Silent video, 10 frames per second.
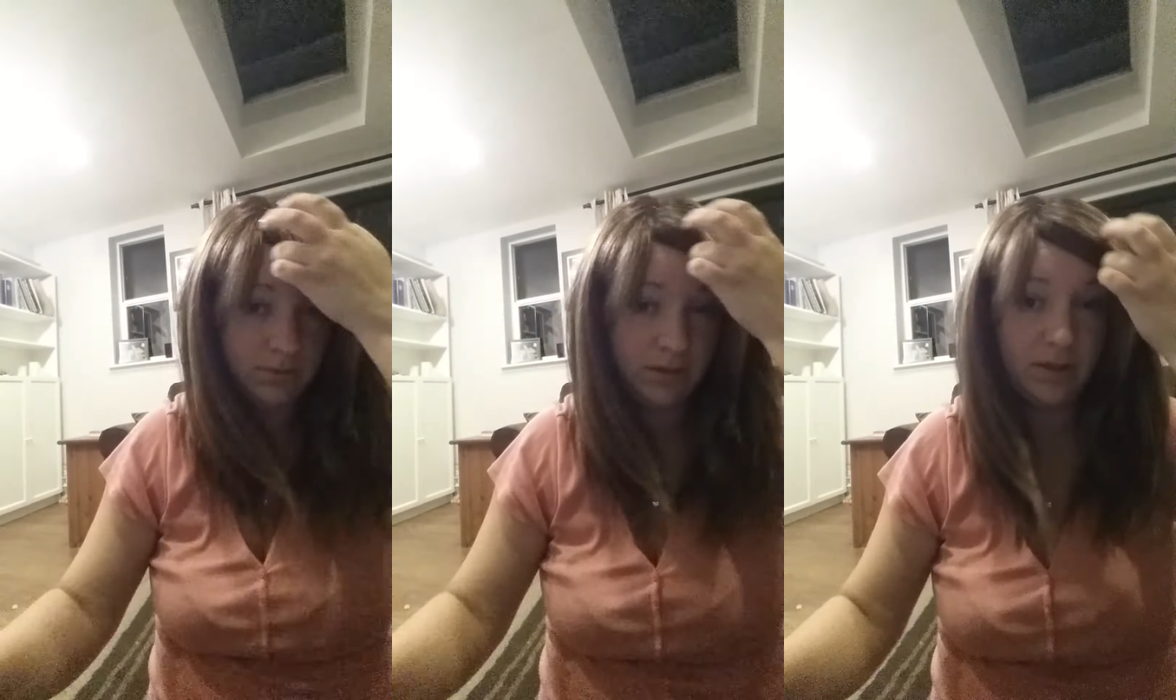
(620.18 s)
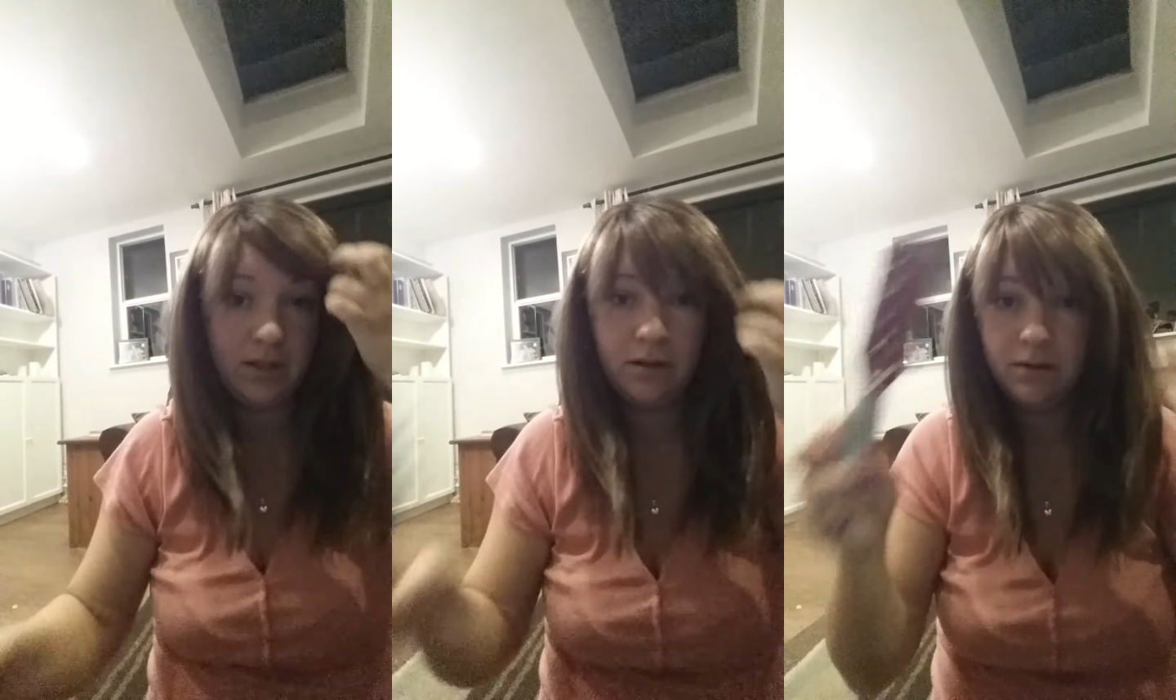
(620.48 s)

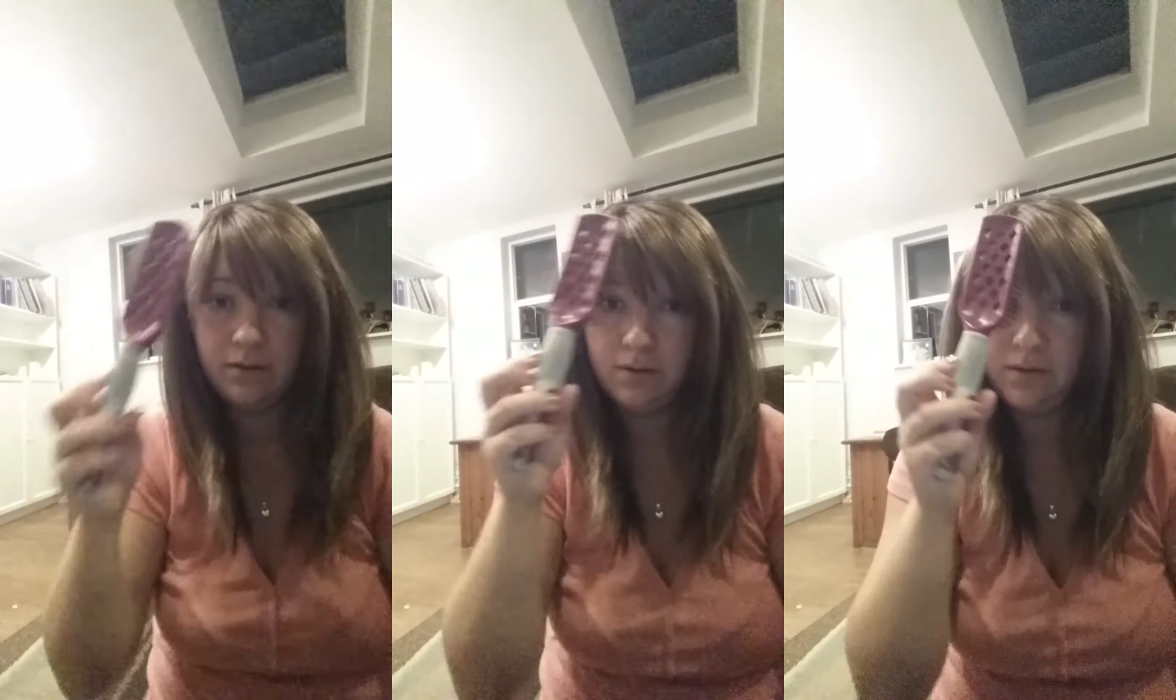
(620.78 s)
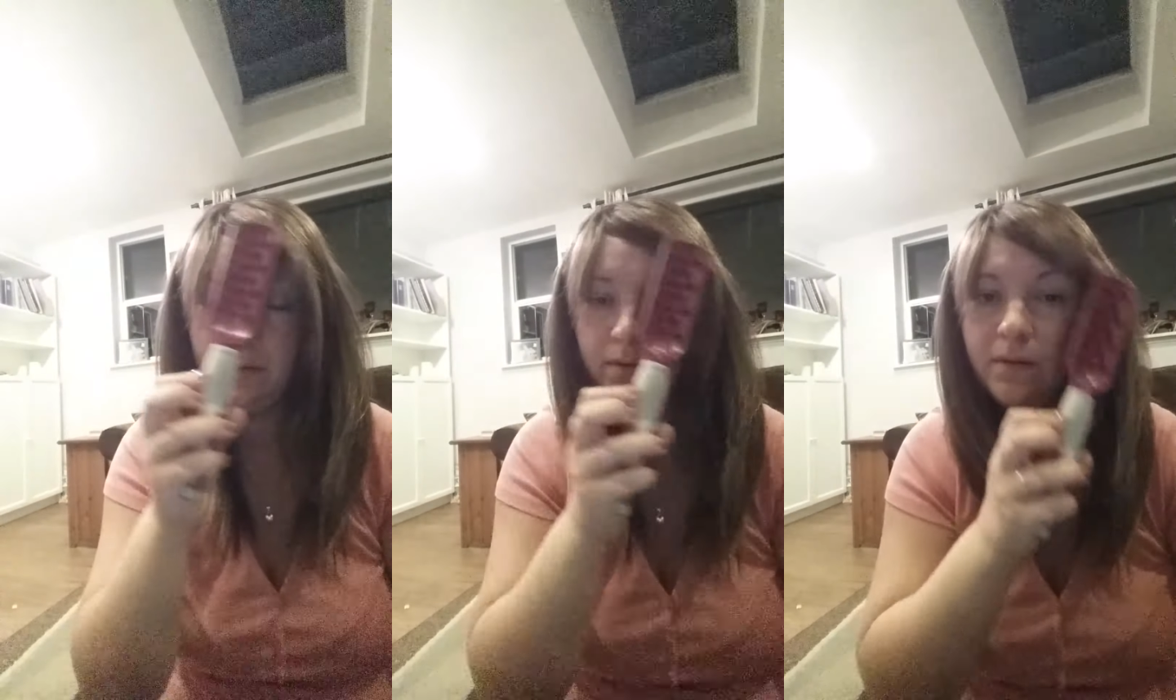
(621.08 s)
And then
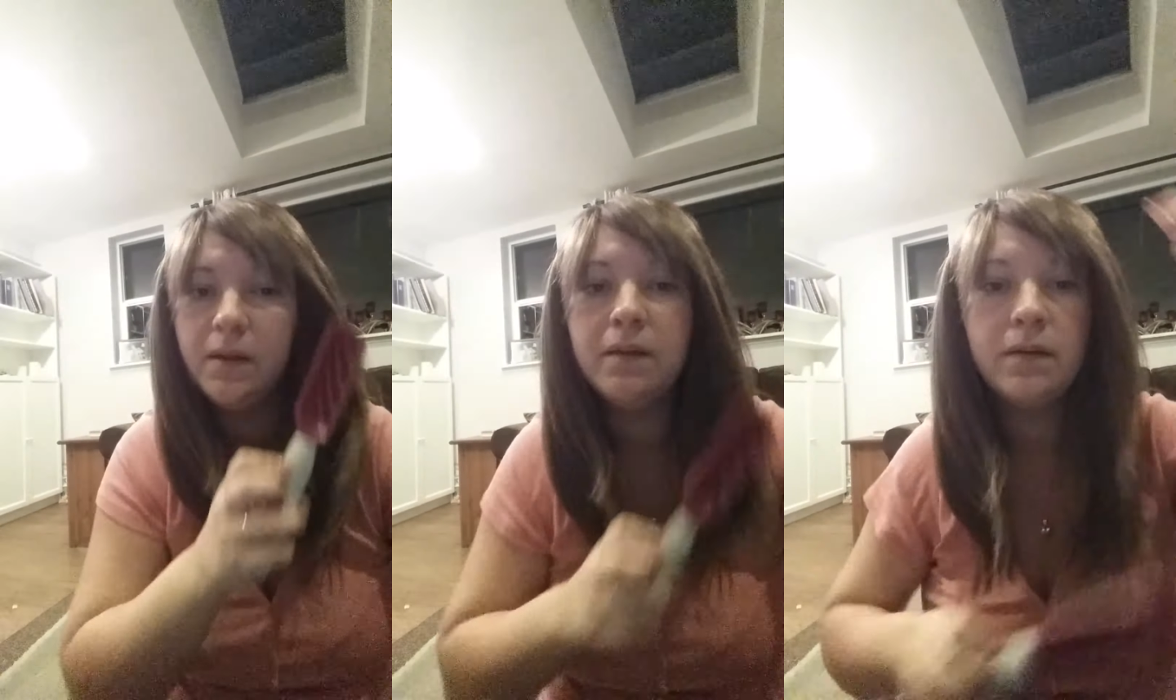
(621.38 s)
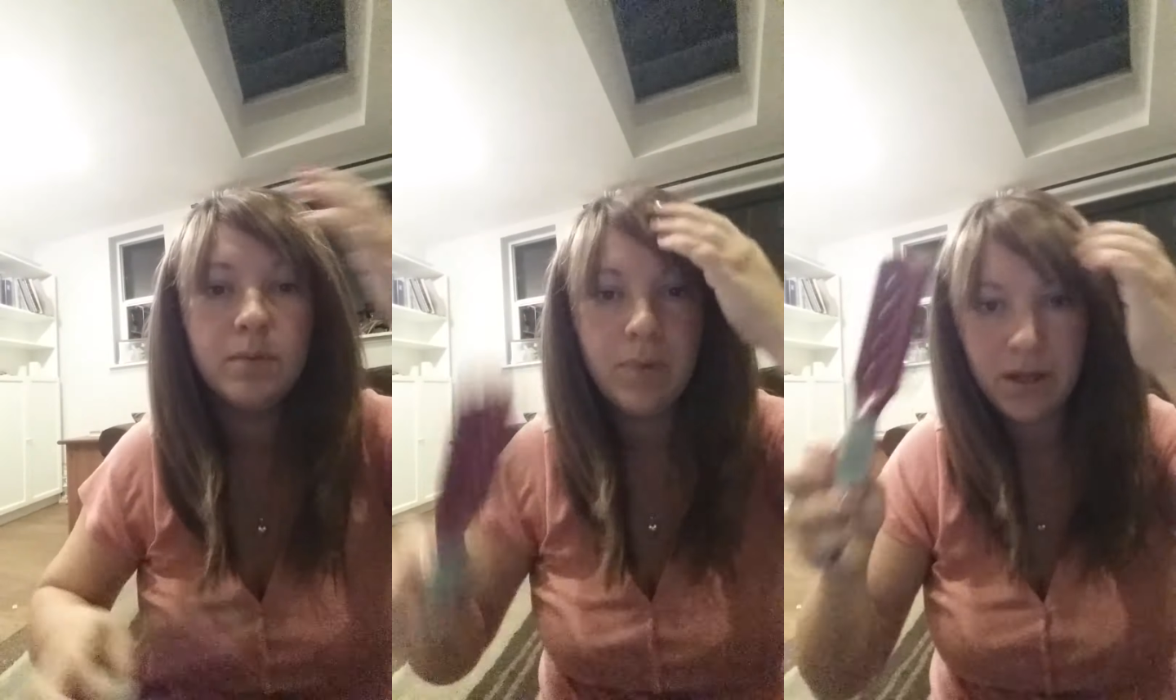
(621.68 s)

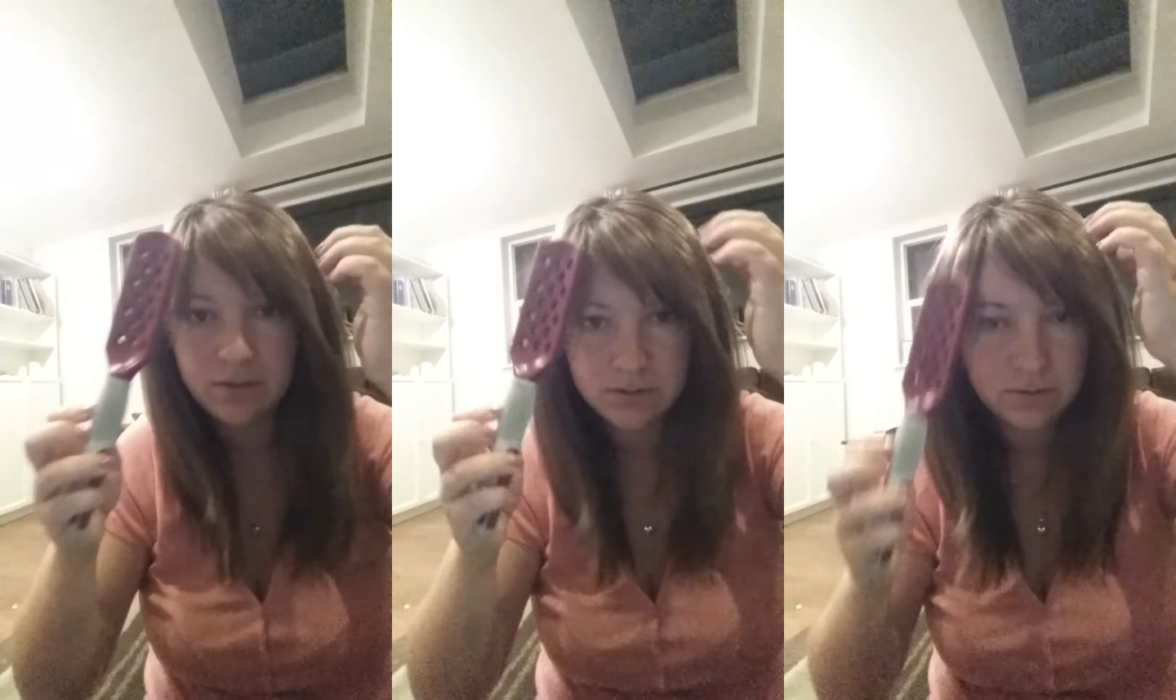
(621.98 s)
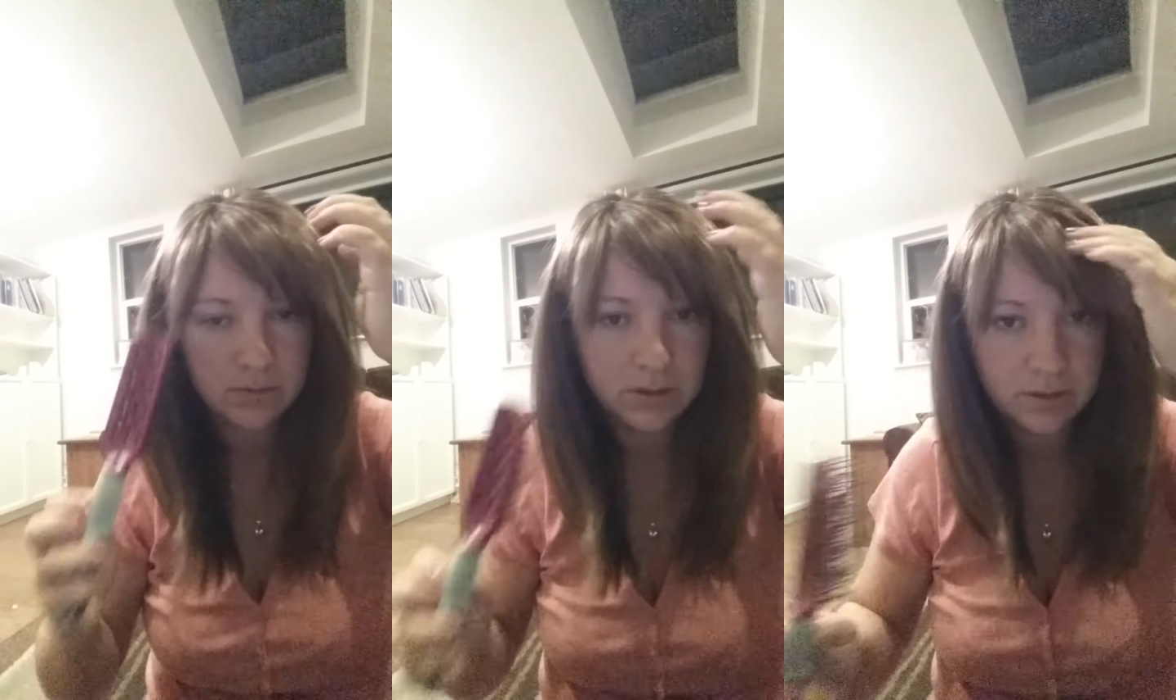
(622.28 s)
the bangs
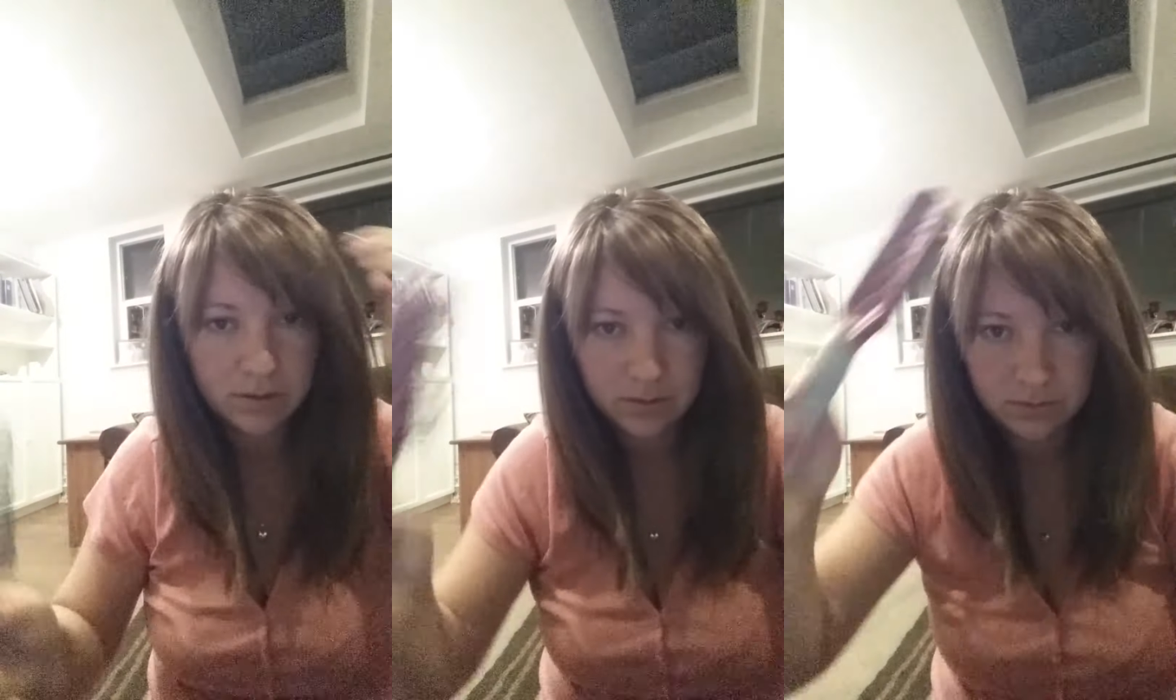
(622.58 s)
don't look